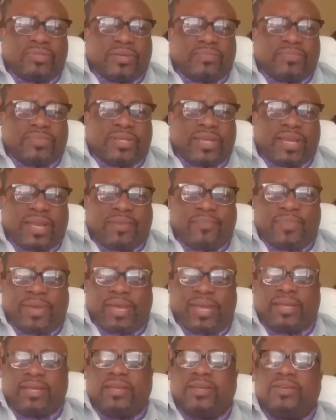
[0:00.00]
some time
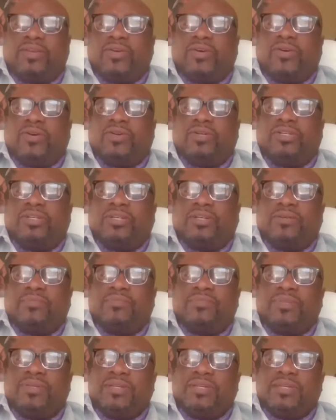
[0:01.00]
back called,
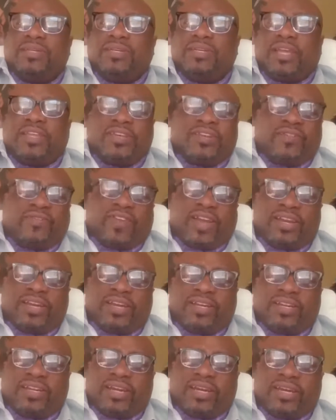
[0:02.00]
and you can
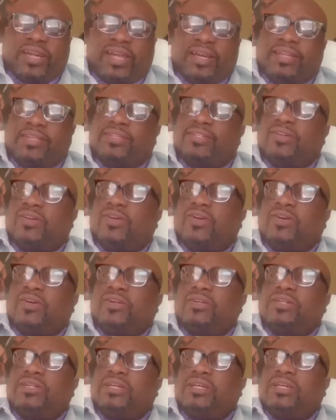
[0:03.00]
find it on the net, it's
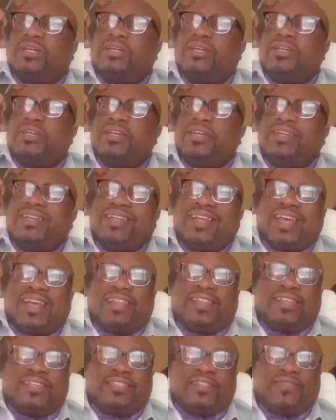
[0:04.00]
called The
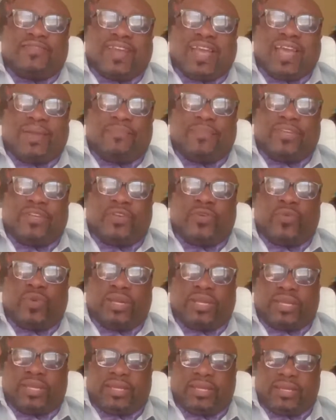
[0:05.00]
Ethics of
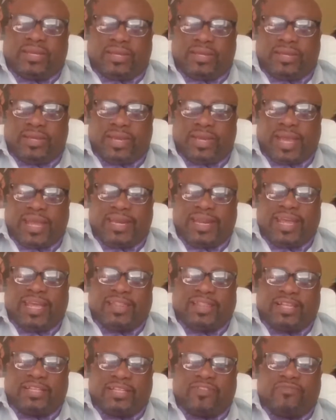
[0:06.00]
Ambiguity and
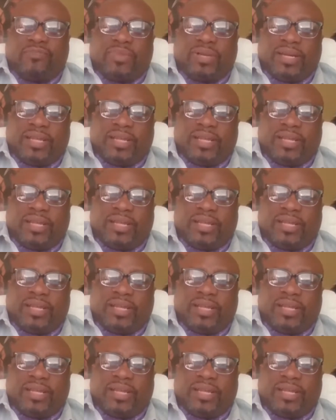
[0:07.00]
the Ethics